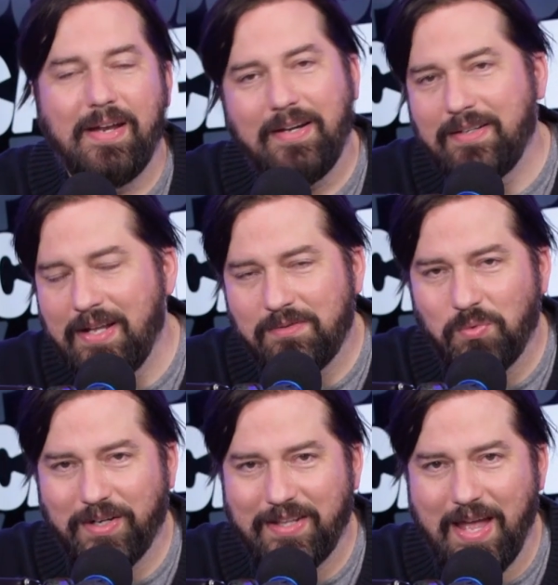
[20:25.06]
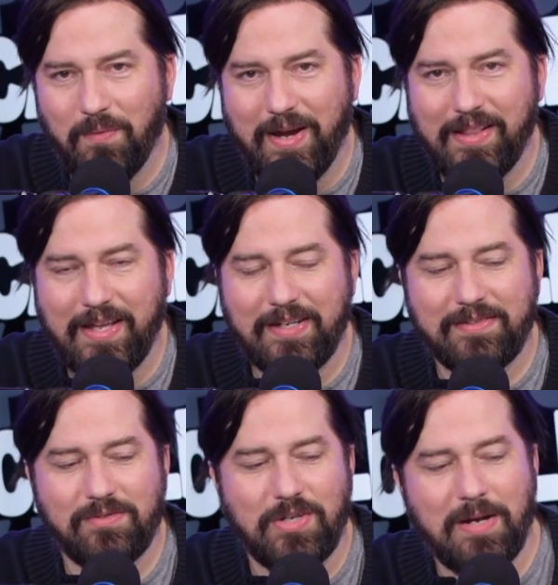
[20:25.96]
Doesn't work that way,
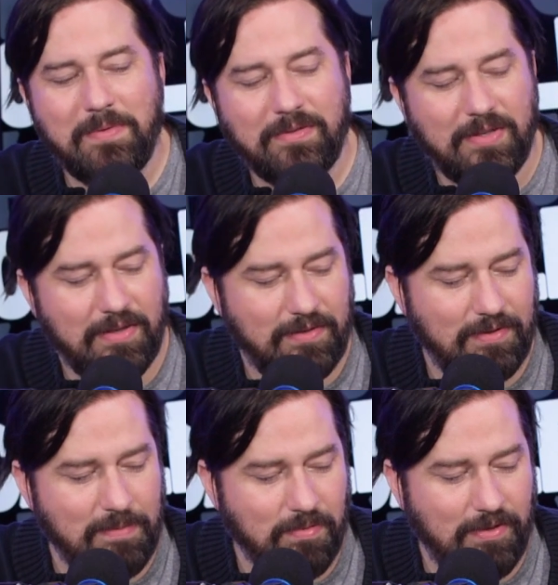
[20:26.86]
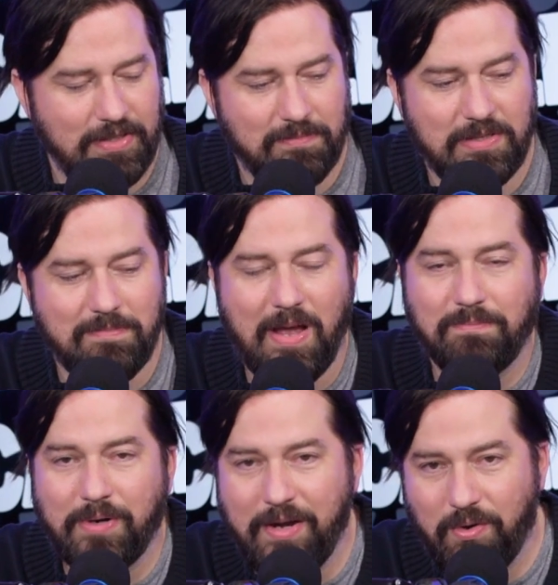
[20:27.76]
ladies and gentlemen, because liberalism is about
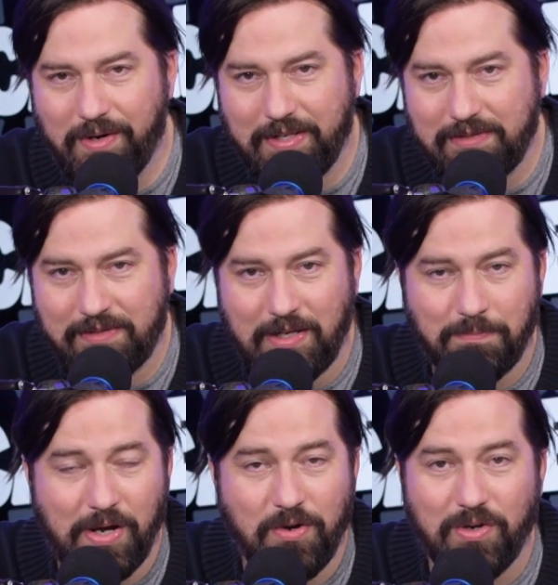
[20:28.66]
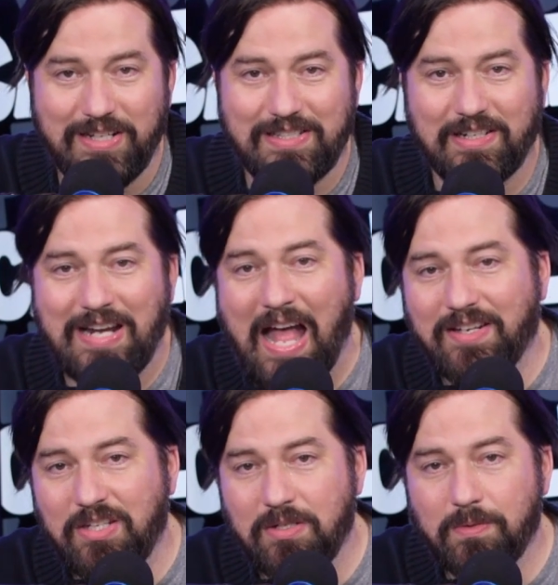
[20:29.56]
priorities, and their priorities are
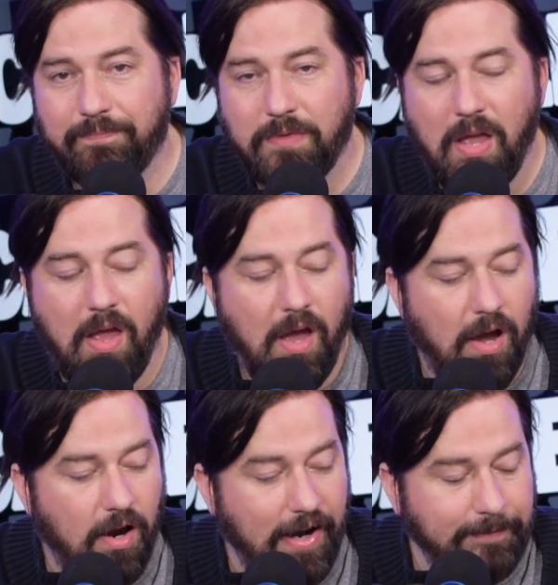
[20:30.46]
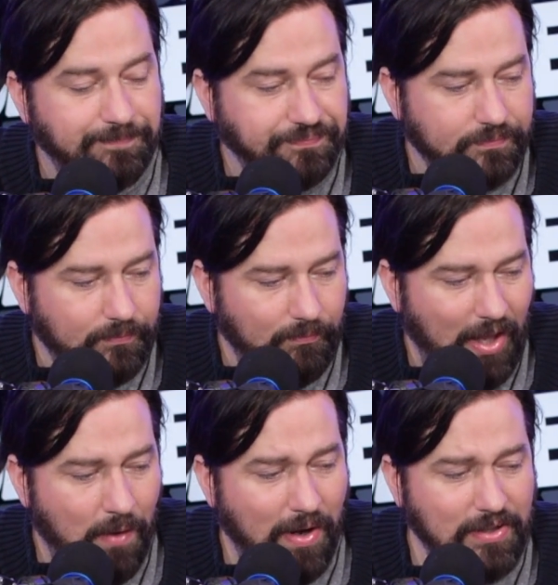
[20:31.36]
not you. All right,
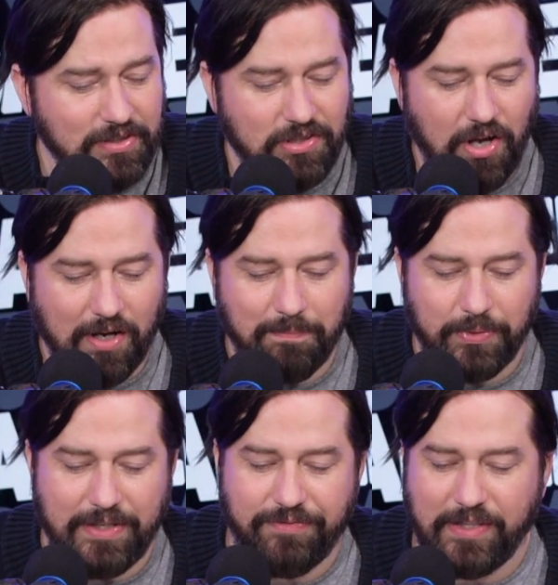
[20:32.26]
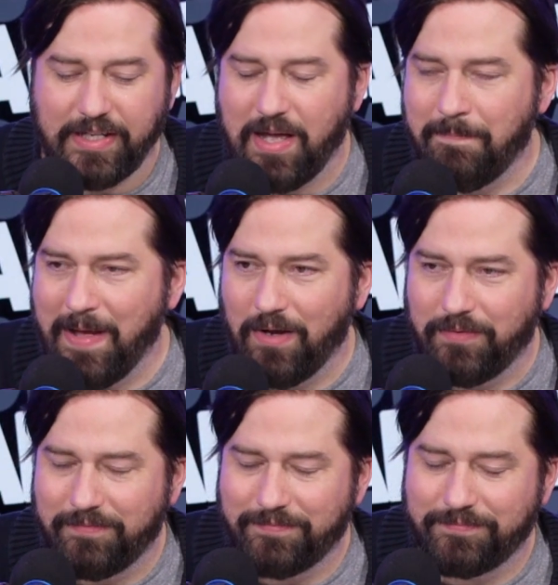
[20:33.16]
I want to just talk briefly about
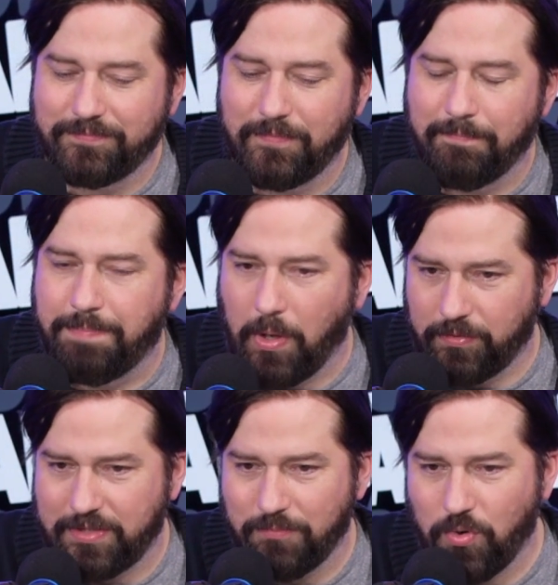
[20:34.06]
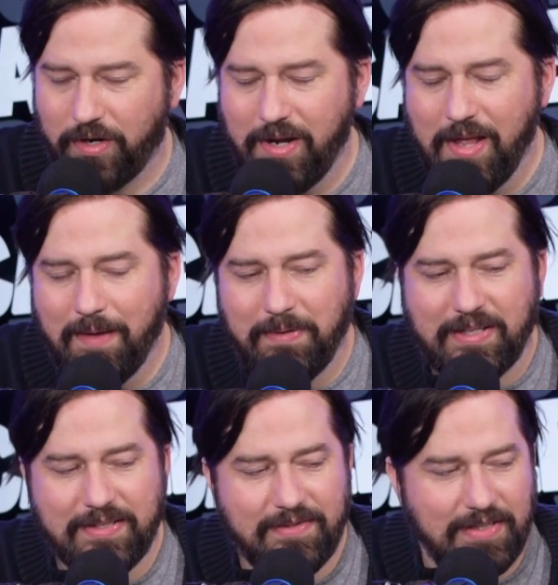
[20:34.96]
Baltimore,
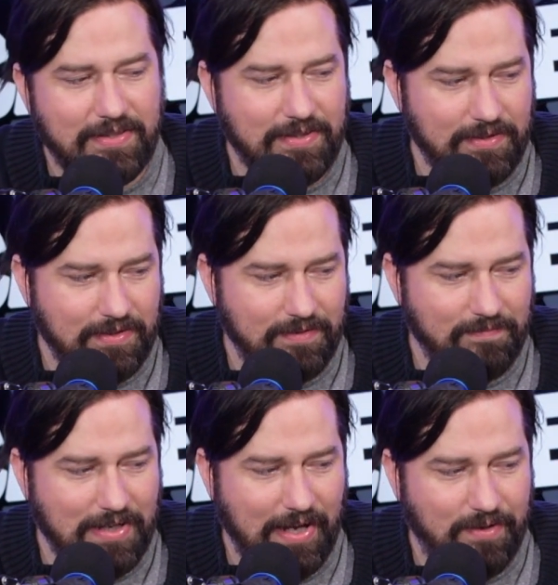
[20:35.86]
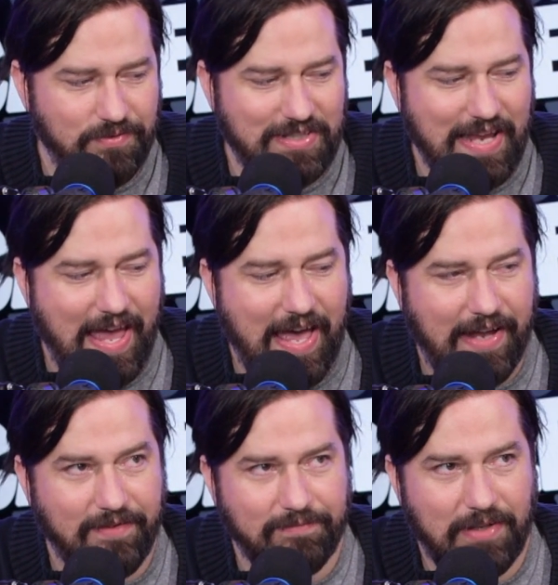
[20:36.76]
because this is kind of
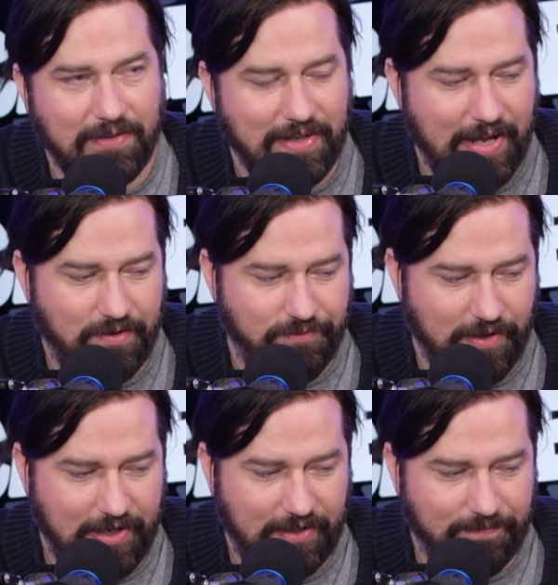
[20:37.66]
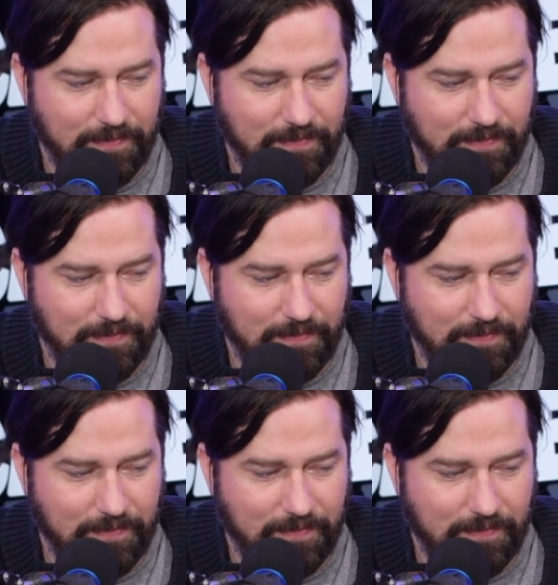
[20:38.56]
sad and kind of funny.